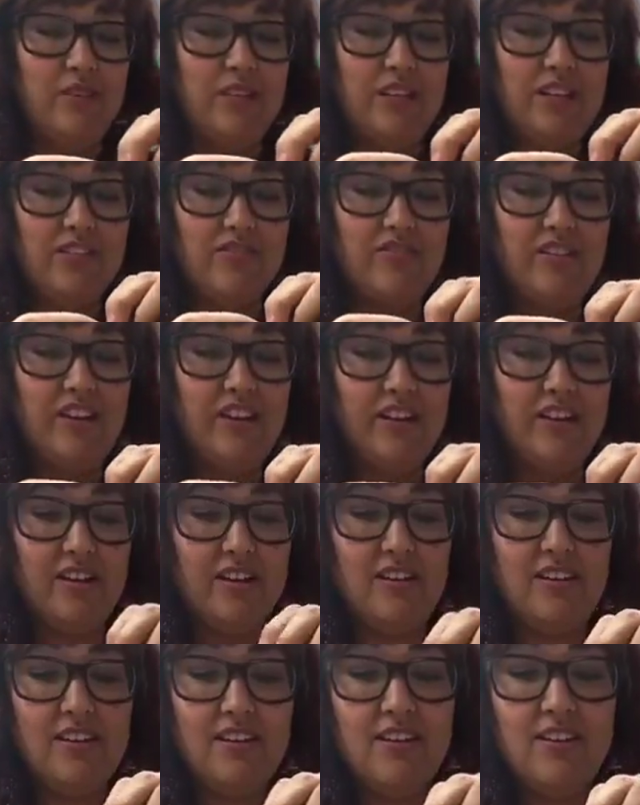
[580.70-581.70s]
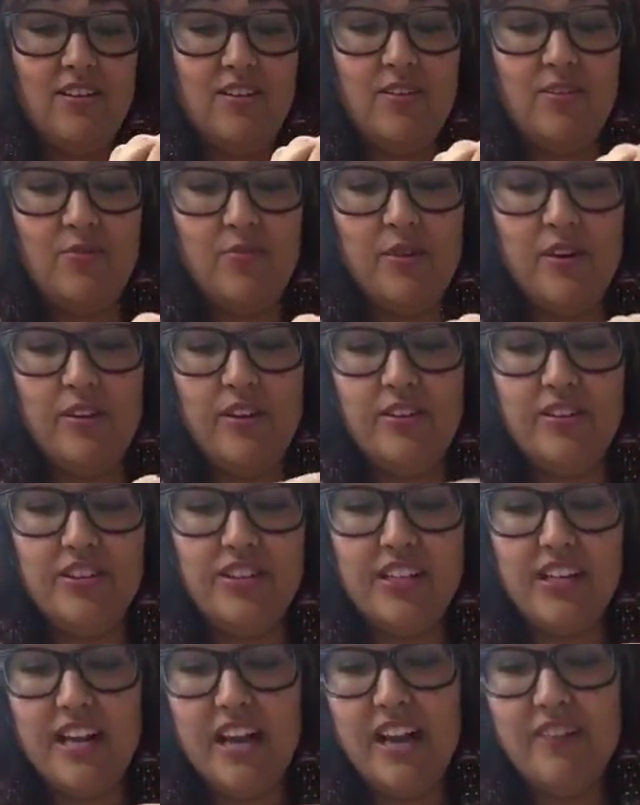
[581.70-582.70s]
That's great. Well, they're
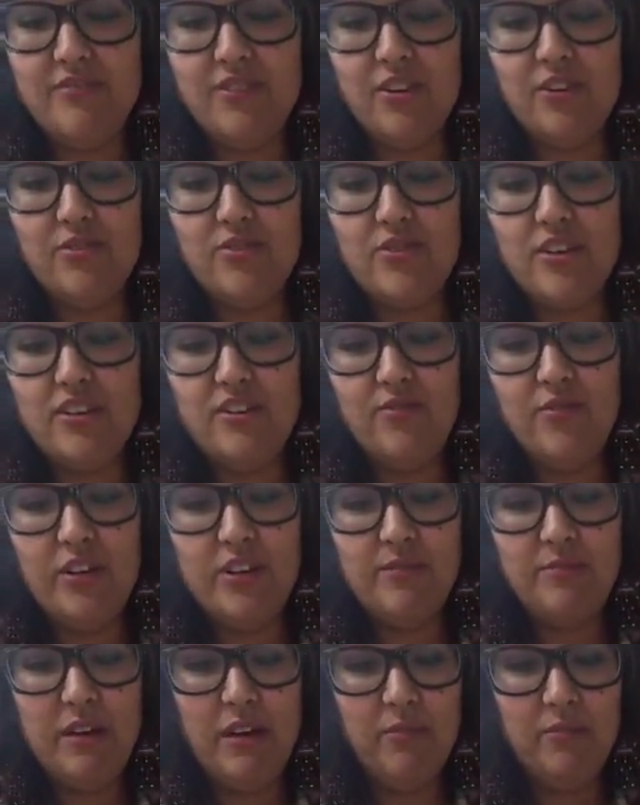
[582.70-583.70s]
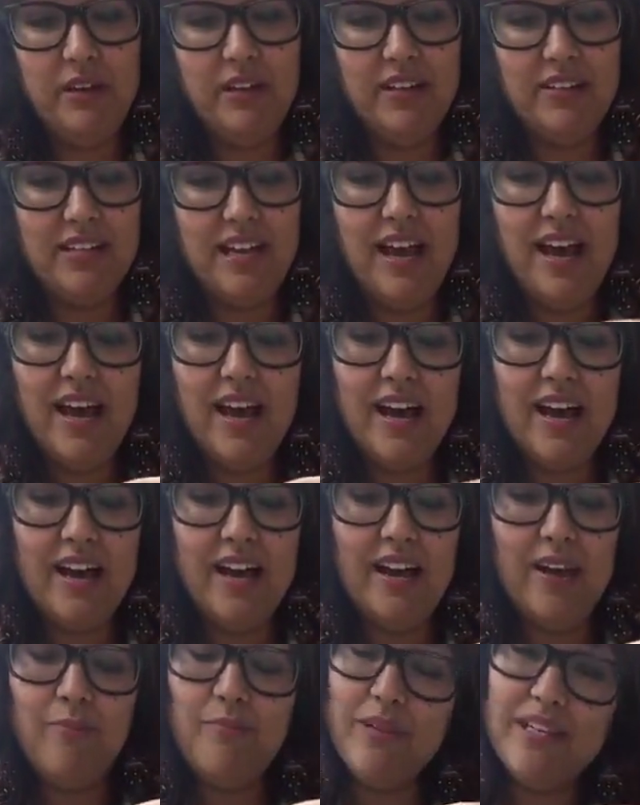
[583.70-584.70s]
just going to have to go straight to voicemail because
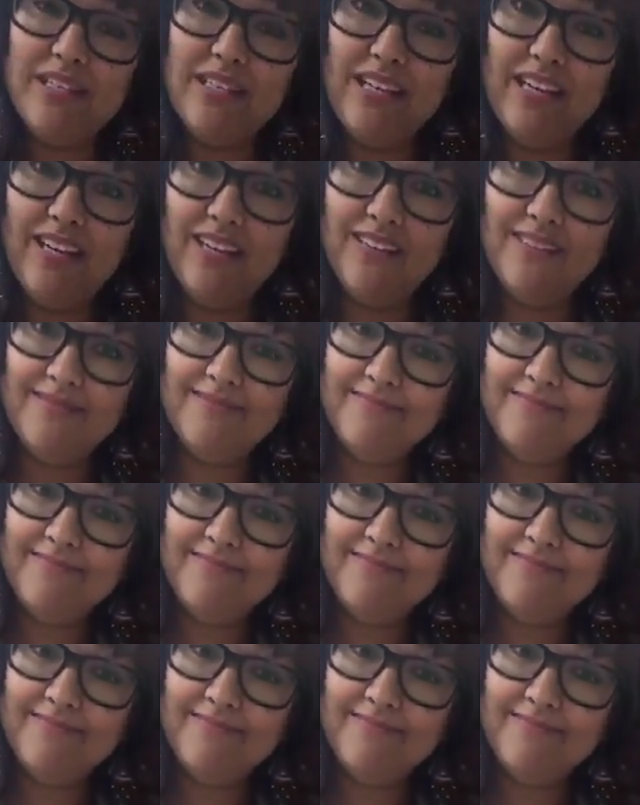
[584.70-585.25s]
I am busy.